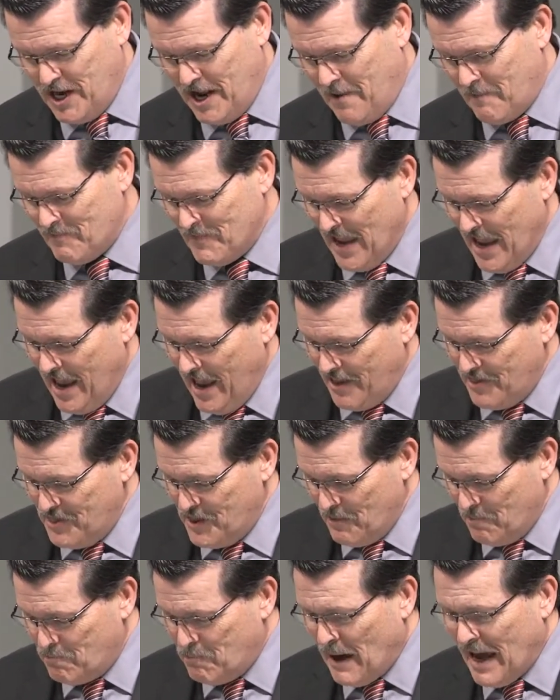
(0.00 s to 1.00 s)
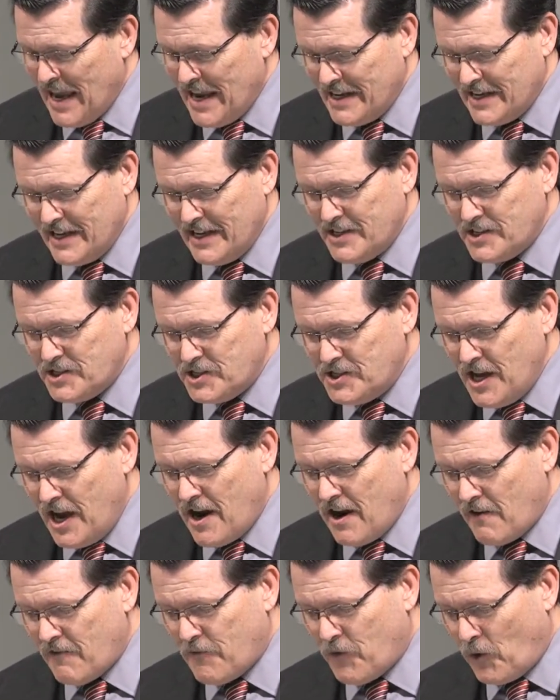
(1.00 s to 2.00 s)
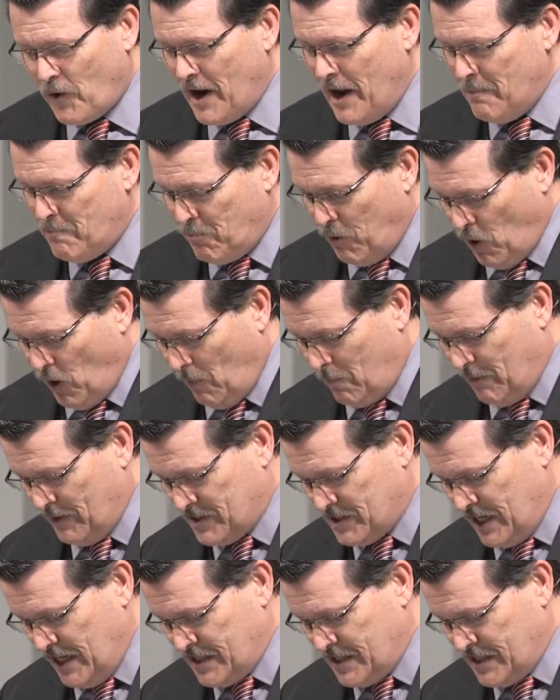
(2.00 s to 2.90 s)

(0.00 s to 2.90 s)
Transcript: Now, the bite is there for a purpose.